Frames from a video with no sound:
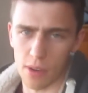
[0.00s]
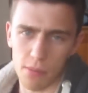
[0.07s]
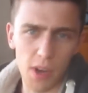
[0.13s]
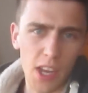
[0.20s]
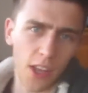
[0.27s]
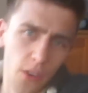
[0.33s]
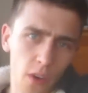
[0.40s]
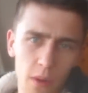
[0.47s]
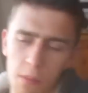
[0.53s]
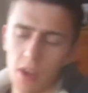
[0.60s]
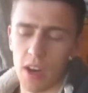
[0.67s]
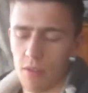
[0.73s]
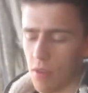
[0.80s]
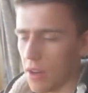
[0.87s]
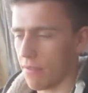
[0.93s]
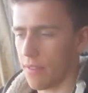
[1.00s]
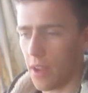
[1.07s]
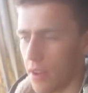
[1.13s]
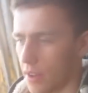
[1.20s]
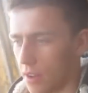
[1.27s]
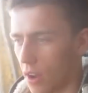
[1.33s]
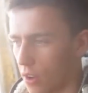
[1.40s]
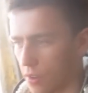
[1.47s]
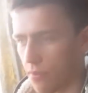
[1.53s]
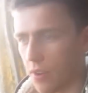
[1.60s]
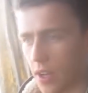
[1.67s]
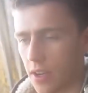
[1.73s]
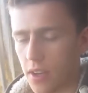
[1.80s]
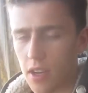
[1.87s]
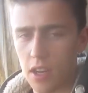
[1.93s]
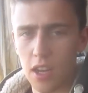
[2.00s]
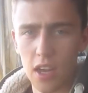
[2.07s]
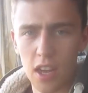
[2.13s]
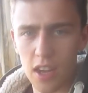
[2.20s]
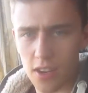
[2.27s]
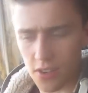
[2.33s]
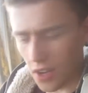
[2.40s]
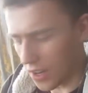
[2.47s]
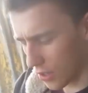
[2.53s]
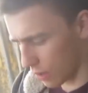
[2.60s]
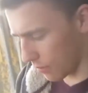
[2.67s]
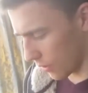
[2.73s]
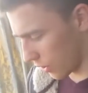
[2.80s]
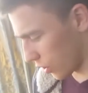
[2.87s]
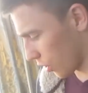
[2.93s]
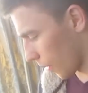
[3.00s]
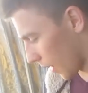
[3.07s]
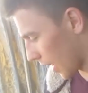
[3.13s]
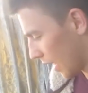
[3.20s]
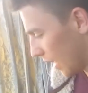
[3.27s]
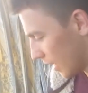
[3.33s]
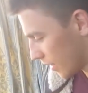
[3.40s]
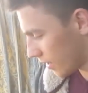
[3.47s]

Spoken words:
and it really annoyed me, and I really found it hard to find a title for the story.